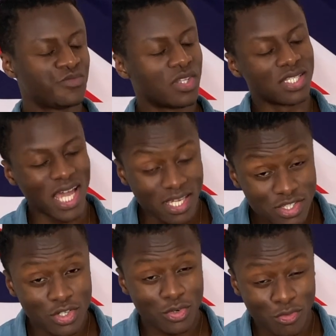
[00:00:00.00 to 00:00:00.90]
The
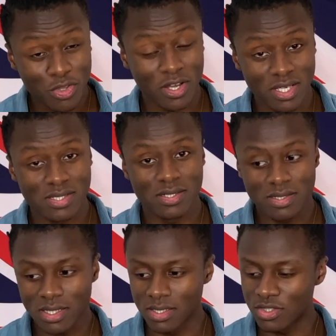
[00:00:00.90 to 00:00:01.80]
texture of the custard
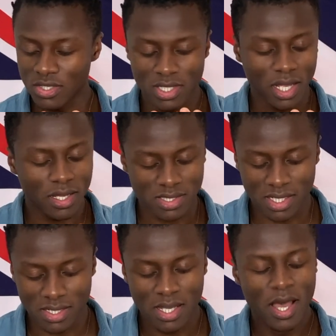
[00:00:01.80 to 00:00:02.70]
is just like I said,